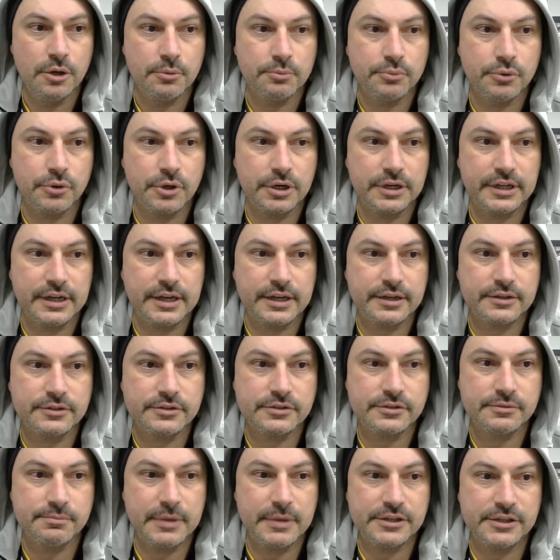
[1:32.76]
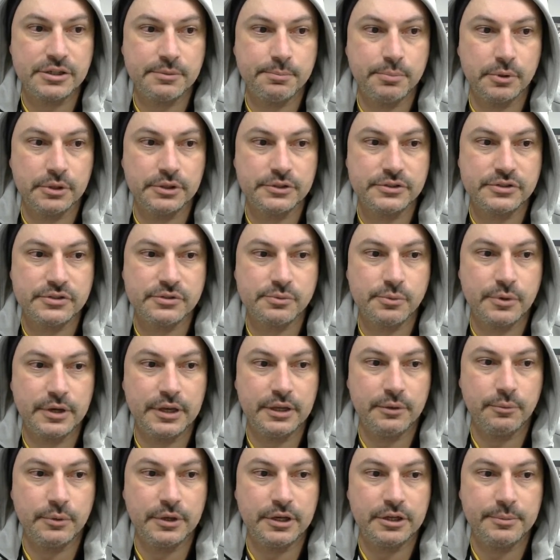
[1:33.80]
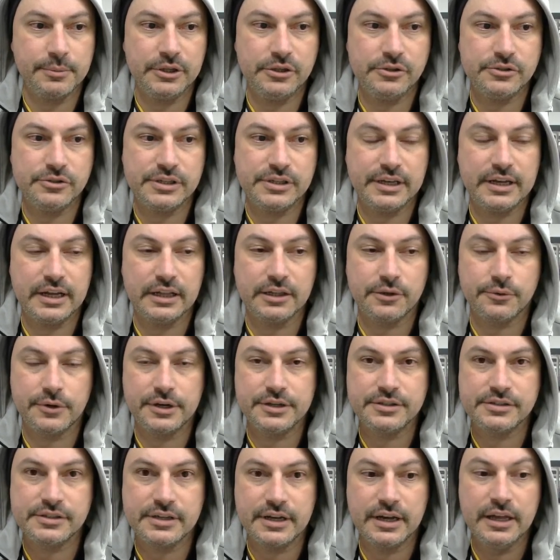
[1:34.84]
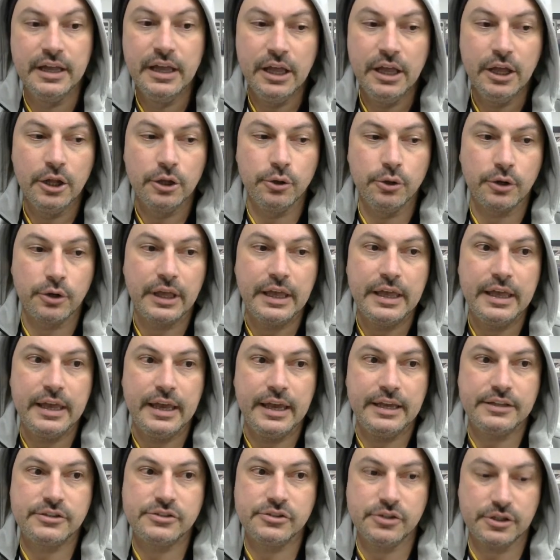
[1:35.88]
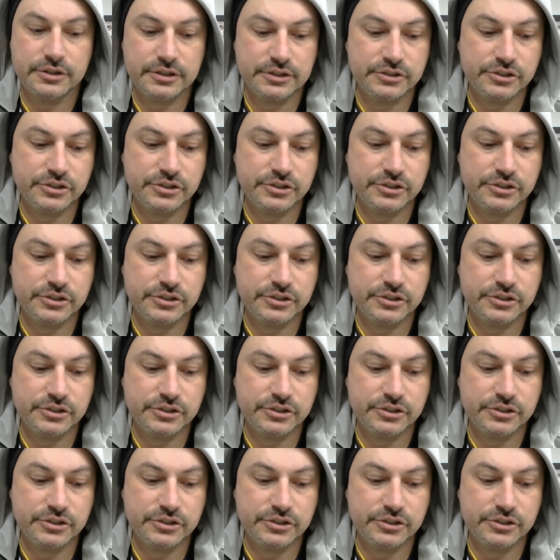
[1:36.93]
products, Magic Bullet Suite, we're going to be using Colorista. Look, it's not the